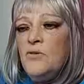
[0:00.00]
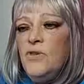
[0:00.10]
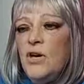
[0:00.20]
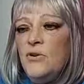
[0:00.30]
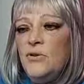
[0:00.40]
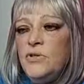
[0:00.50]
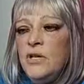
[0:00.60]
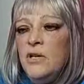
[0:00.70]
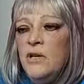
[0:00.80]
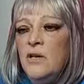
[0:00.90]
those
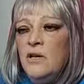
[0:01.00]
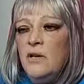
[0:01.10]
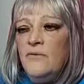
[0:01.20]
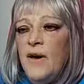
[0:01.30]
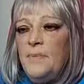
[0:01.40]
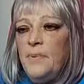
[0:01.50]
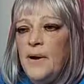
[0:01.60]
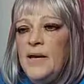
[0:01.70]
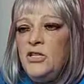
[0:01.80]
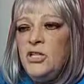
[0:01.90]

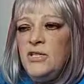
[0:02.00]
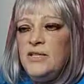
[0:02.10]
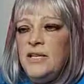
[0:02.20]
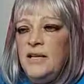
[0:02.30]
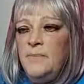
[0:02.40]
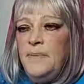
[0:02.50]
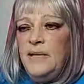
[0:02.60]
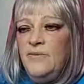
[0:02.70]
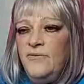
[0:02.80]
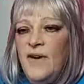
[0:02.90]
vibrations that have been
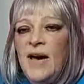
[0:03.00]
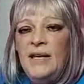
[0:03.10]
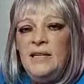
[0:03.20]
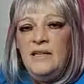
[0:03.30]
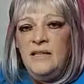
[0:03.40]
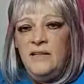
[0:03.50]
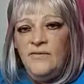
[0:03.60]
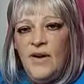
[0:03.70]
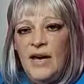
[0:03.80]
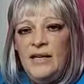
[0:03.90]
divided and
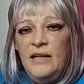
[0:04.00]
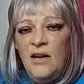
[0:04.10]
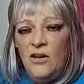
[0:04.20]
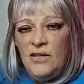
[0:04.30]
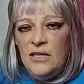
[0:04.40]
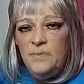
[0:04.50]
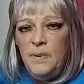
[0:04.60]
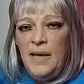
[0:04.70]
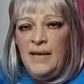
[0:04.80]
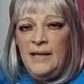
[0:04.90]
divided on this
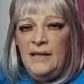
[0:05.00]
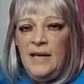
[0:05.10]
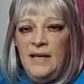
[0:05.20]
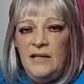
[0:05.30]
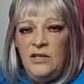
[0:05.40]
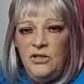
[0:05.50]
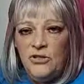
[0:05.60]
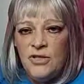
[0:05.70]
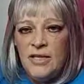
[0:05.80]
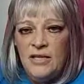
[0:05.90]
planet and in your
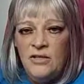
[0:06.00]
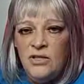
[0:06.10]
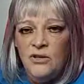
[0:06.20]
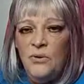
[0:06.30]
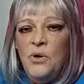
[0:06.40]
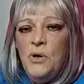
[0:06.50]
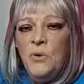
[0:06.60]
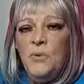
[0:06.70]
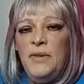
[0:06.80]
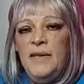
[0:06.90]
skin suit,
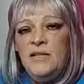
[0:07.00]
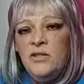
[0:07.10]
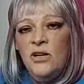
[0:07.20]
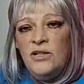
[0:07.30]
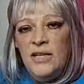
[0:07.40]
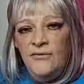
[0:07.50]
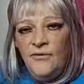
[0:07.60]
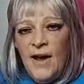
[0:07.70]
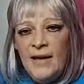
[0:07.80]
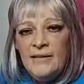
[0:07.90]
when they start
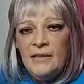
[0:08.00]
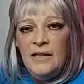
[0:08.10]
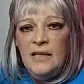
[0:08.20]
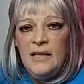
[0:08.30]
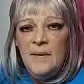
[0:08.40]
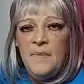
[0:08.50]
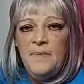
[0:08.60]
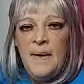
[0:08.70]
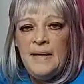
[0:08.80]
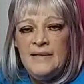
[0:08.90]
defractaling and coming
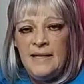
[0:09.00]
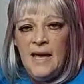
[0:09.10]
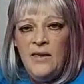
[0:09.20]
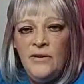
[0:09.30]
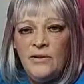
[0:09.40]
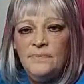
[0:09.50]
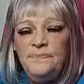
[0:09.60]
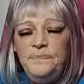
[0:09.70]
back together,